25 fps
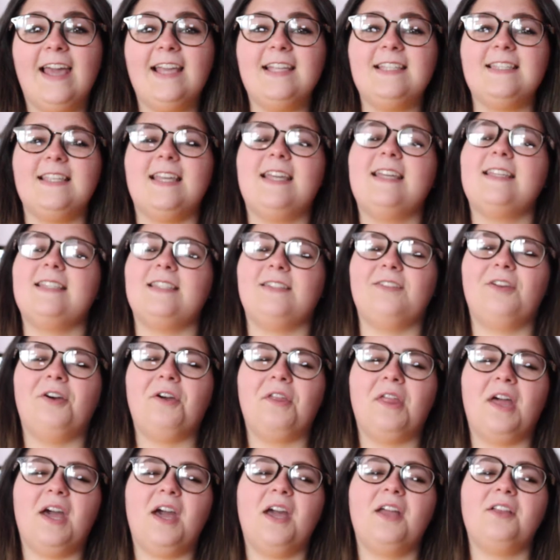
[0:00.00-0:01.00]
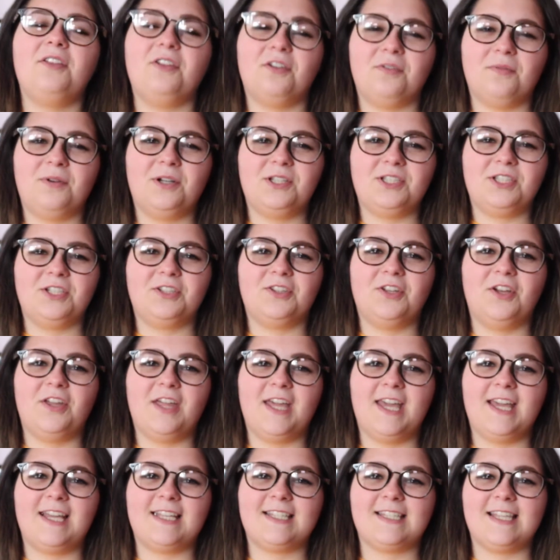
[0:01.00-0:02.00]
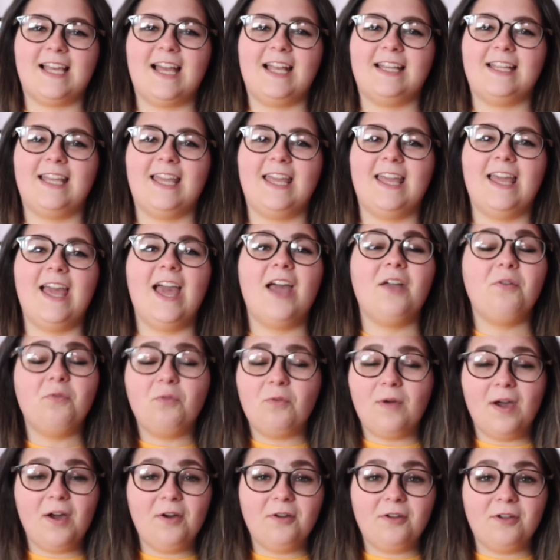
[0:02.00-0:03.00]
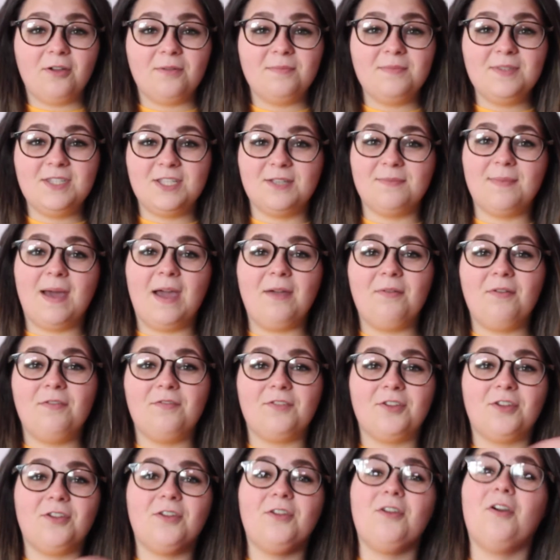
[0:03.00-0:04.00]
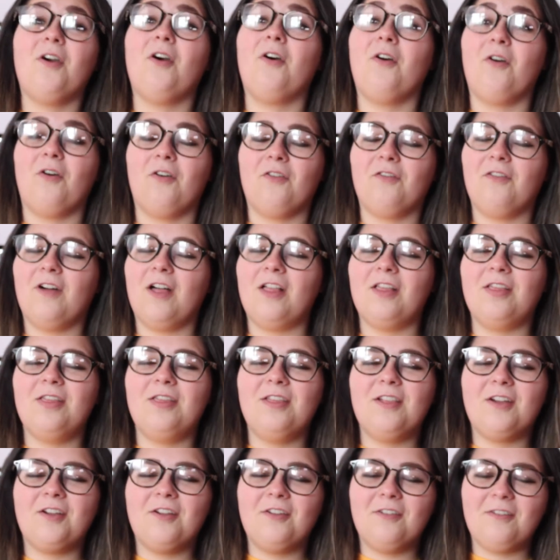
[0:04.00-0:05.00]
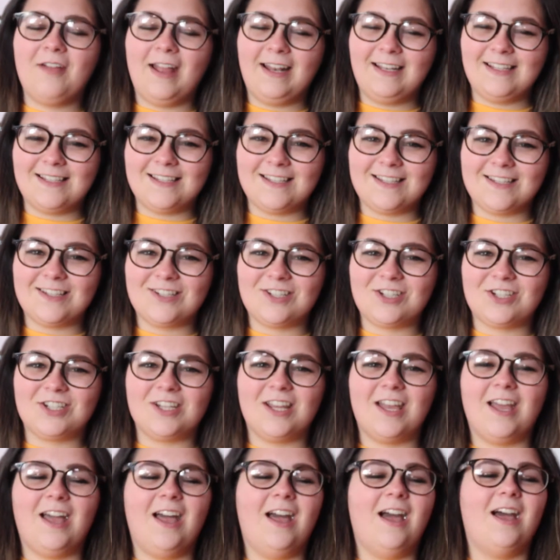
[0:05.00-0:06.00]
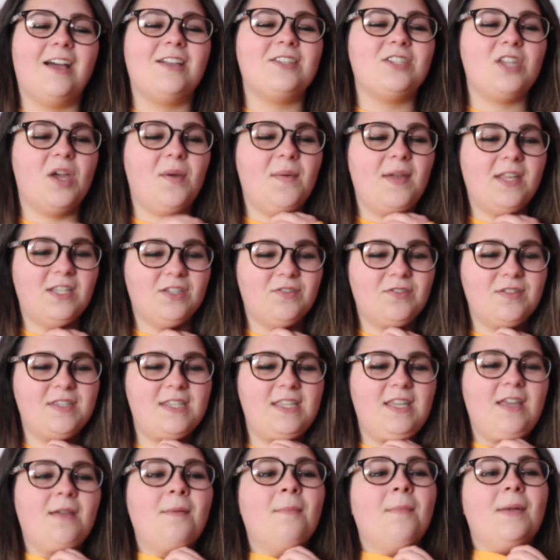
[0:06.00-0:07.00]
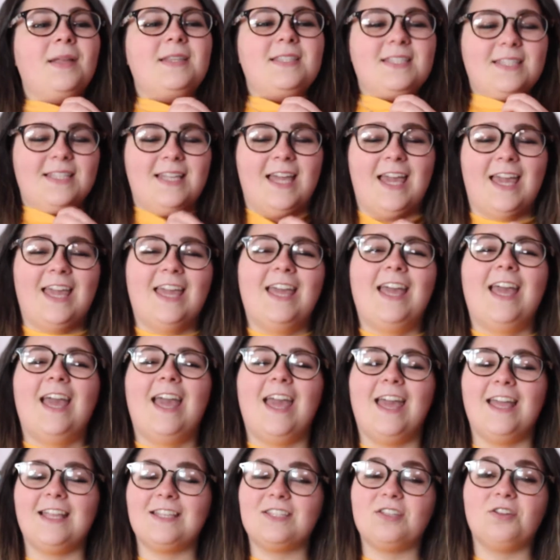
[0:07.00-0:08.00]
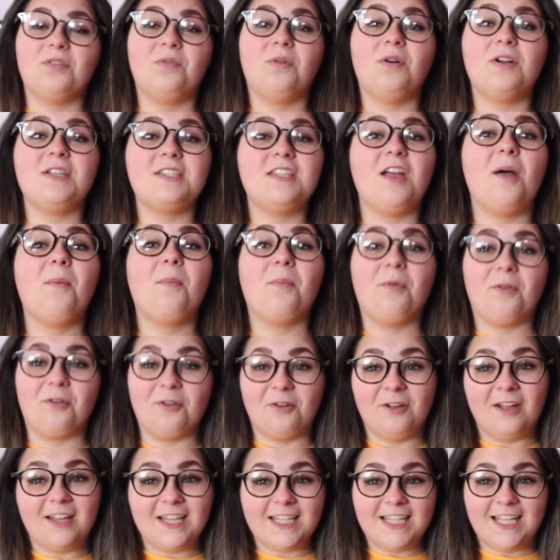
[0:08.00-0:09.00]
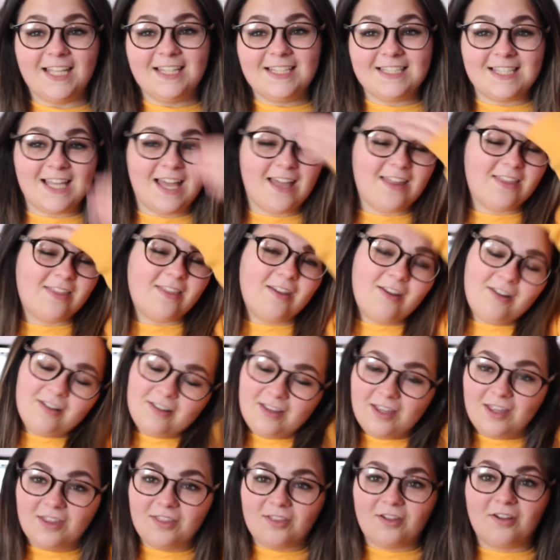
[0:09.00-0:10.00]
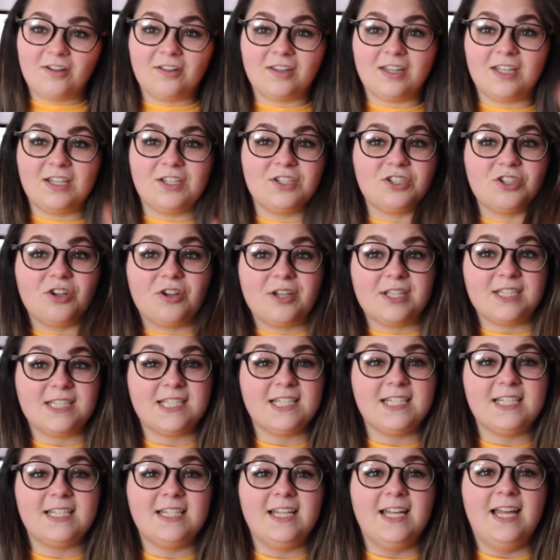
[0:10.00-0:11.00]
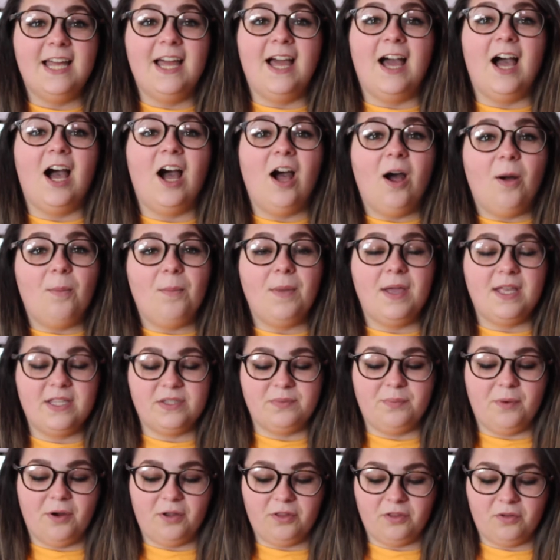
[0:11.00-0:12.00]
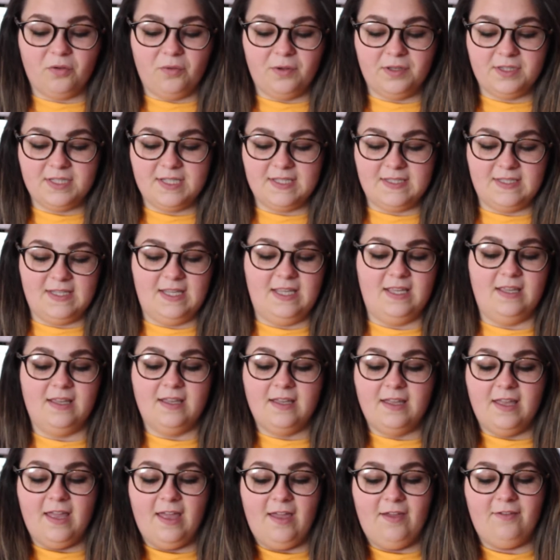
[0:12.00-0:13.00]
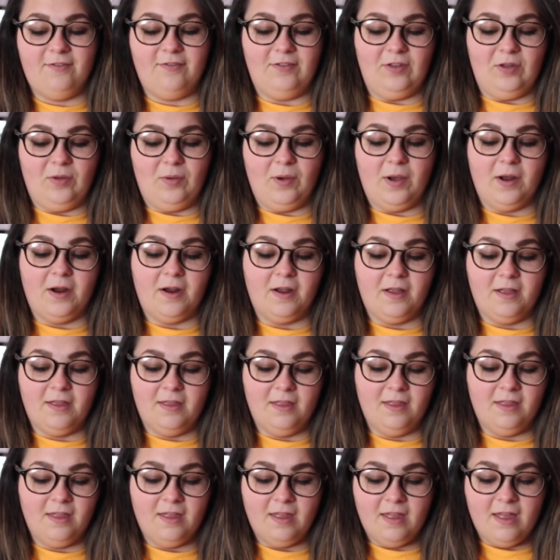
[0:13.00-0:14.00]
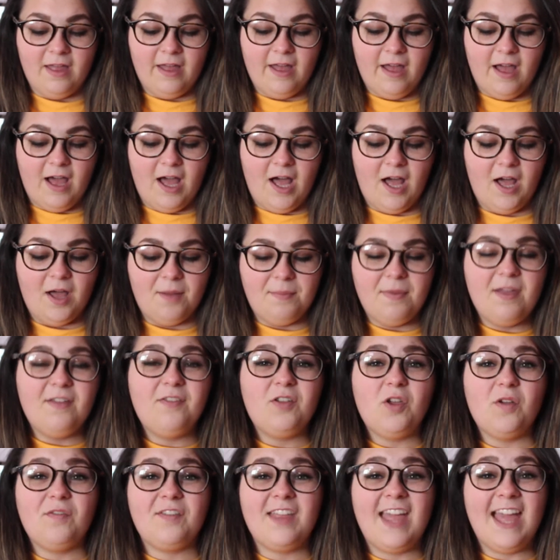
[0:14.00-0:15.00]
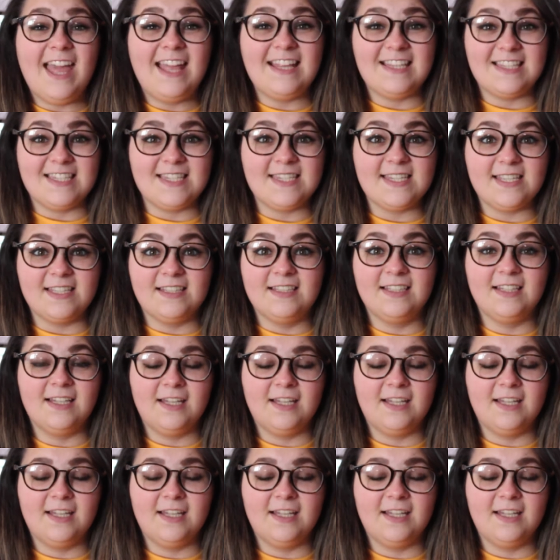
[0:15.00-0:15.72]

guys, it's Laura and you're watching lauraxannie and welcome to my review of The Grinch. So I went to go see it on Monday night. It was brilliant. I thoroughly enjoyed it. It's worth going to see if you are, if you have kids.